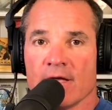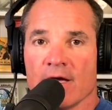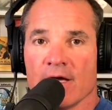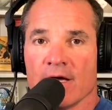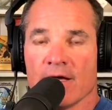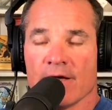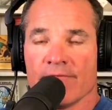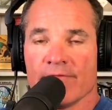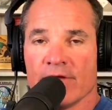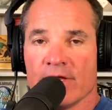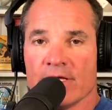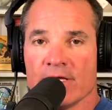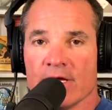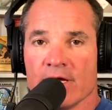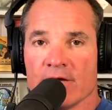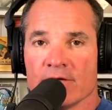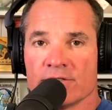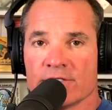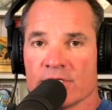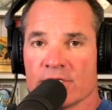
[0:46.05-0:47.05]

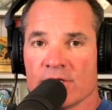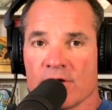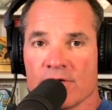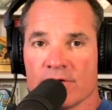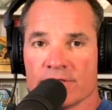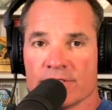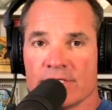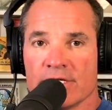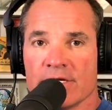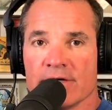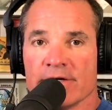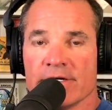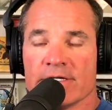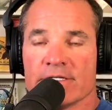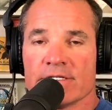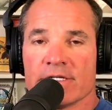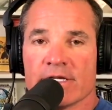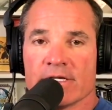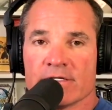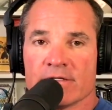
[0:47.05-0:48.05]
videos, this whole
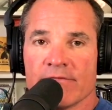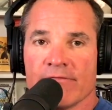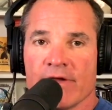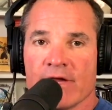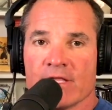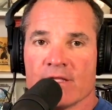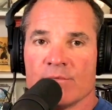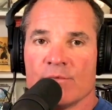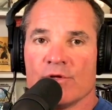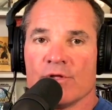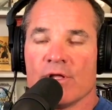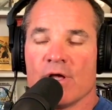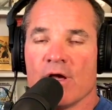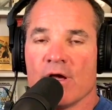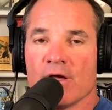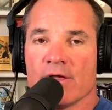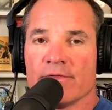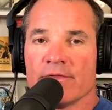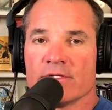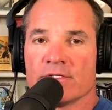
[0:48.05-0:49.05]
series is available
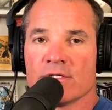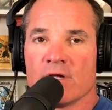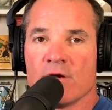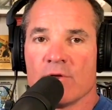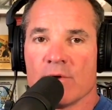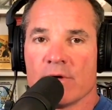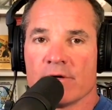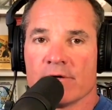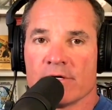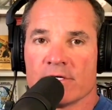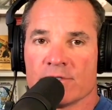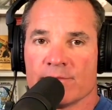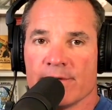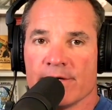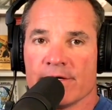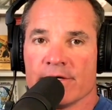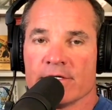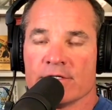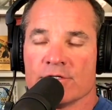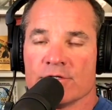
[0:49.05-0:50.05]
on the Saltwater
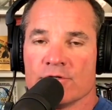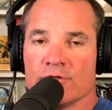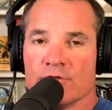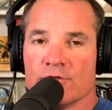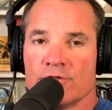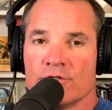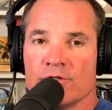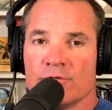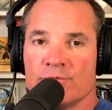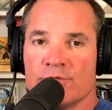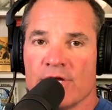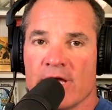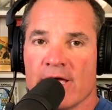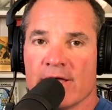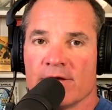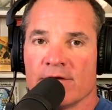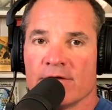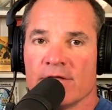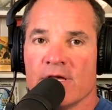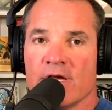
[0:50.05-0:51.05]
Experience YouTube
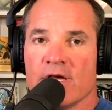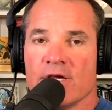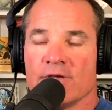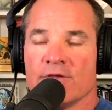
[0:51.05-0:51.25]
channel.